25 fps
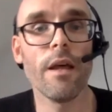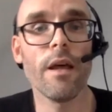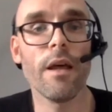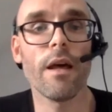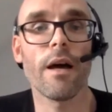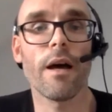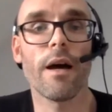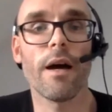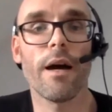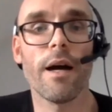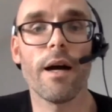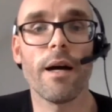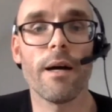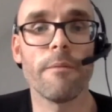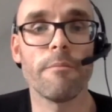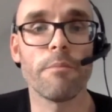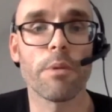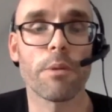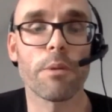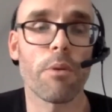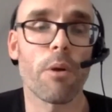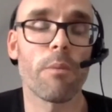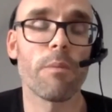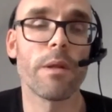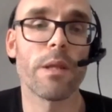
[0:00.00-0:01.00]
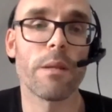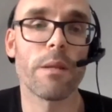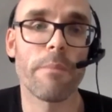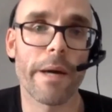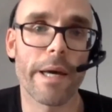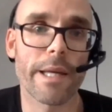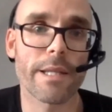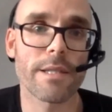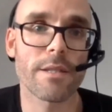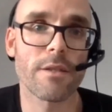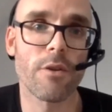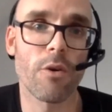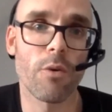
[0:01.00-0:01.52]
But probably the
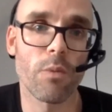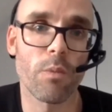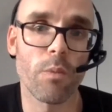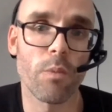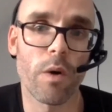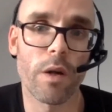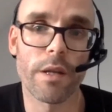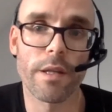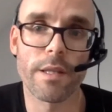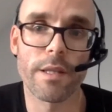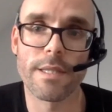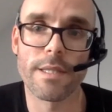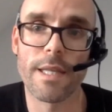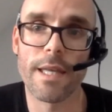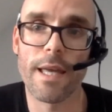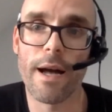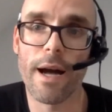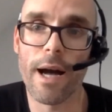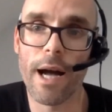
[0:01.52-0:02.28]
best known one is the